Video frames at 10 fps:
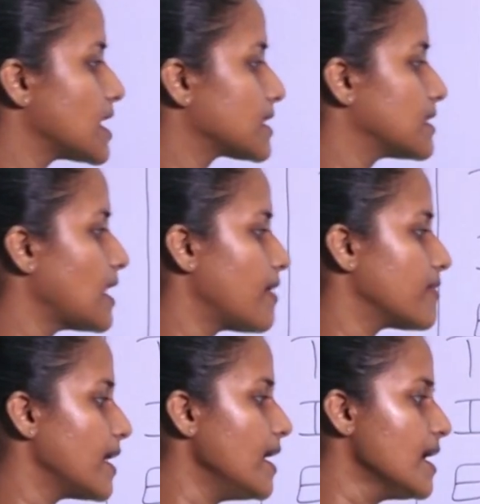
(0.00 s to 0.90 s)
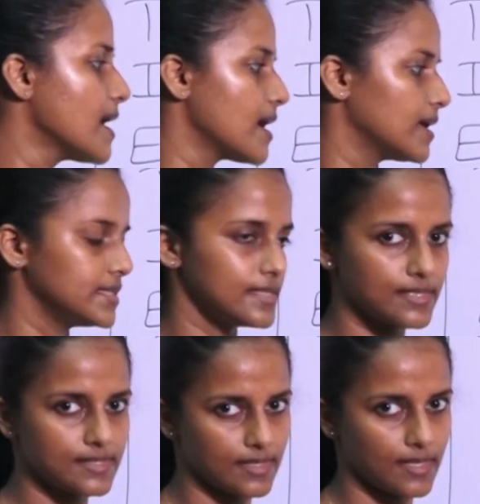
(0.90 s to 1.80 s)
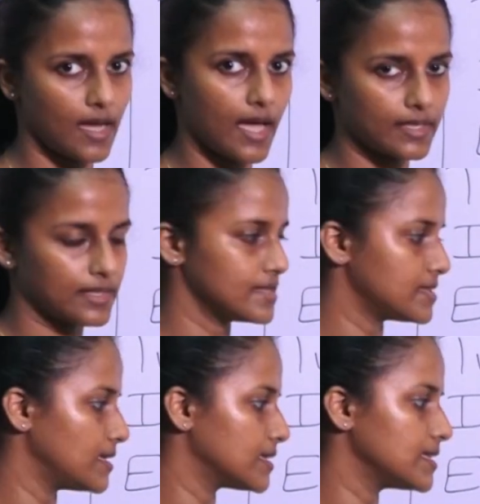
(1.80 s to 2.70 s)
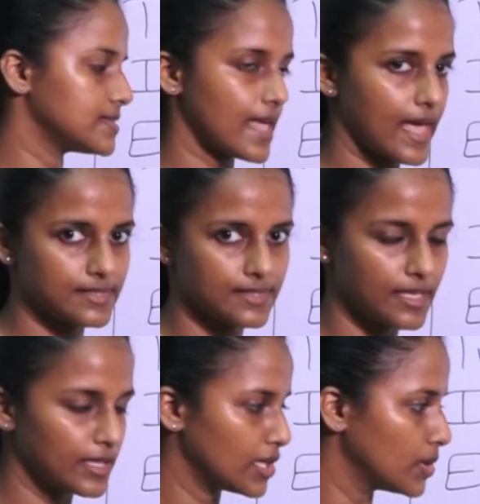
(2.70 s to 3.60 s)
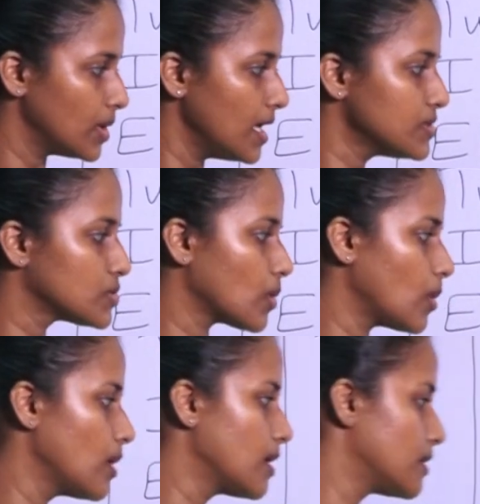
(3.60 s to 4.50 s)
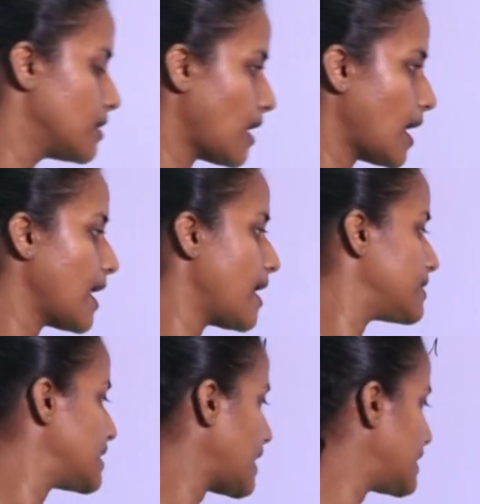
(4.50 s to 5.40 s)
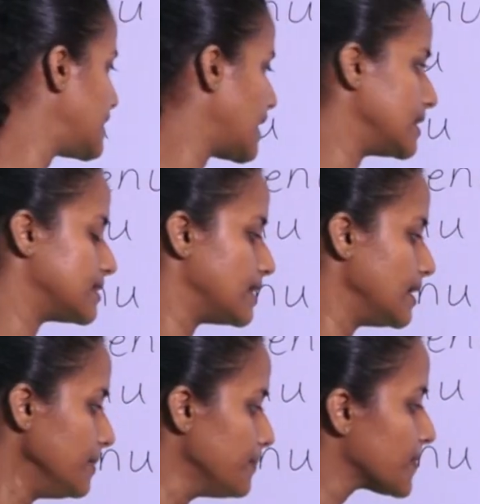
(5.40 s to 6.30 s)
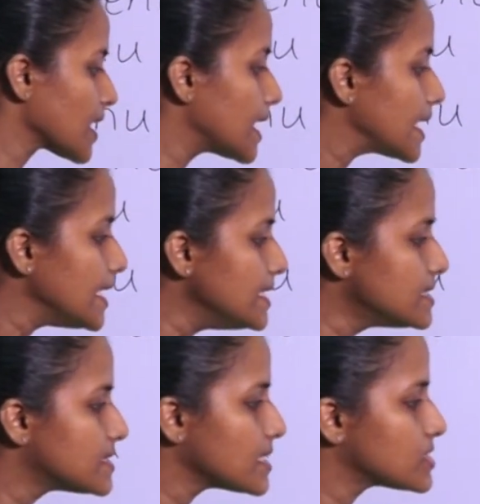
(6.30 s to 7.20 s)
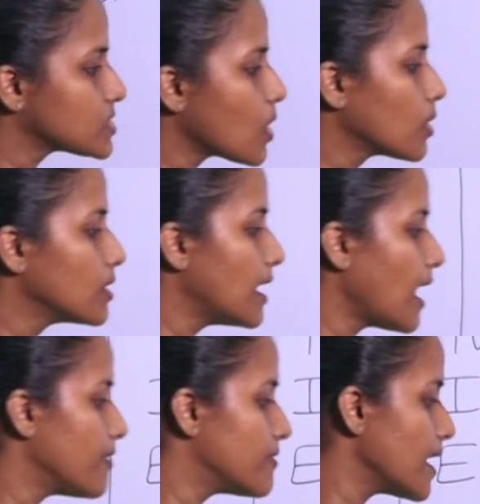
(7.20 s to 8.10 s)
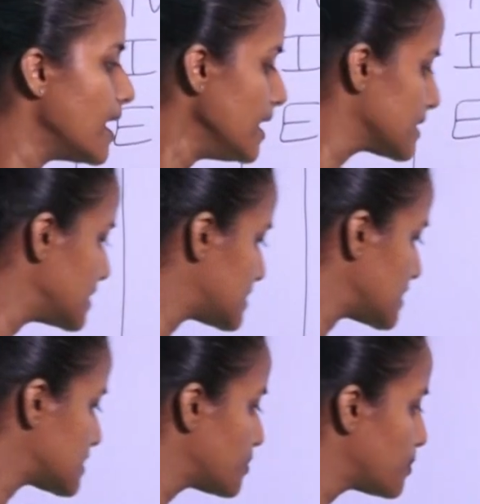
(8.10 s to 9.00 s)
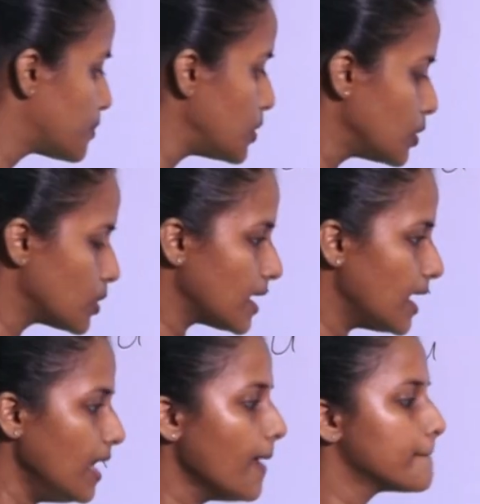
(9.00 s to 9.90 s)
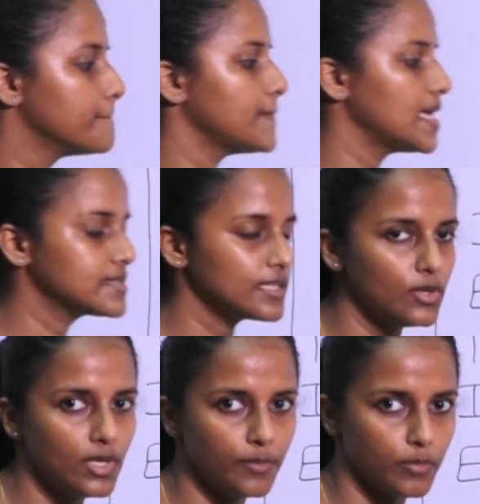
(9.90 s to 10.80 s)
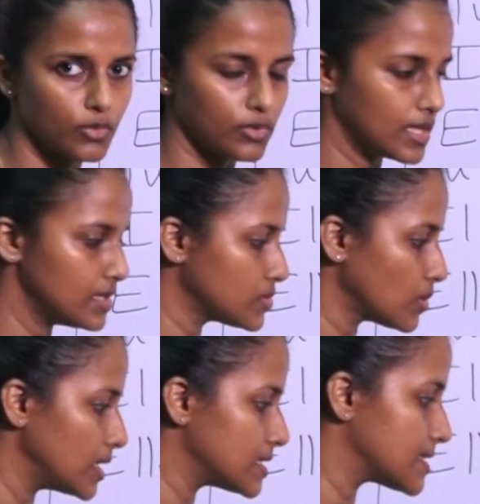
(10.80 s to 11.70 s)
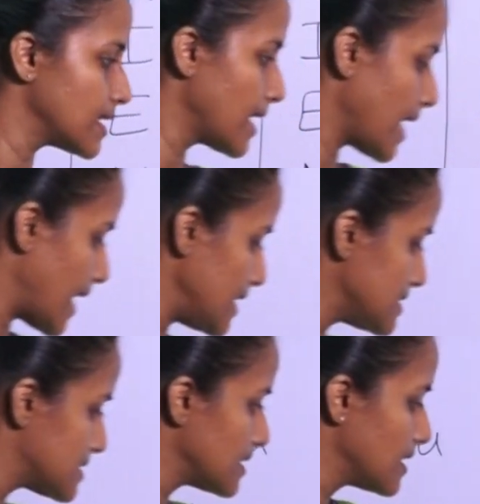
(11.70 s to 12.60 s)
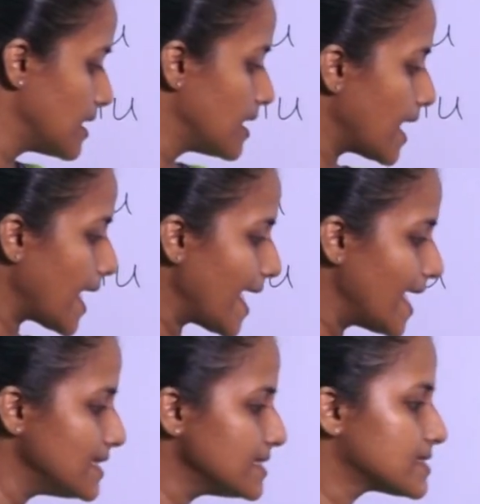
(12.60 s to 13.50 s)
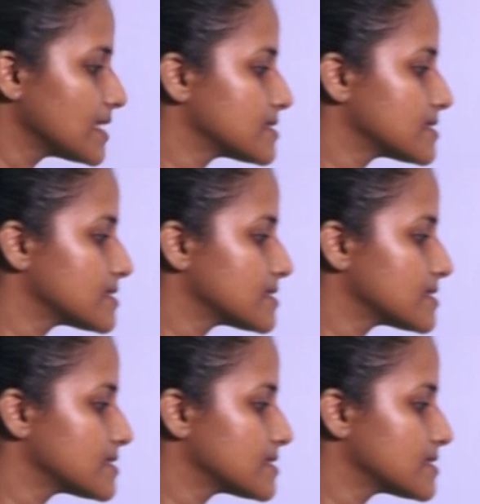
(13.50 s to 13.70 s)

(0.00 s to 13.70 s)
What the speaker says: êtes lavés, this is, I consider this as singular, so I haven't added anything. Ils se sont lavés, this is plural, masculine plural, so it's S. Elles se